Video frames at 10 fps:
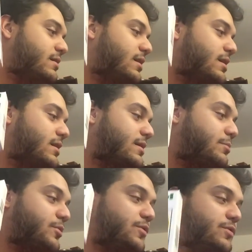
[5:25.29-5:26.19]

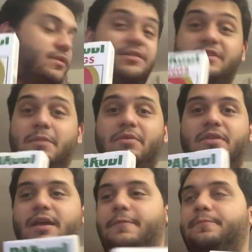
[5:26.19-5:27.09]
that produce the same
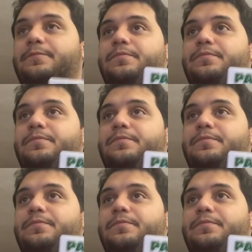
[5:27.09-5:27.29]
thing,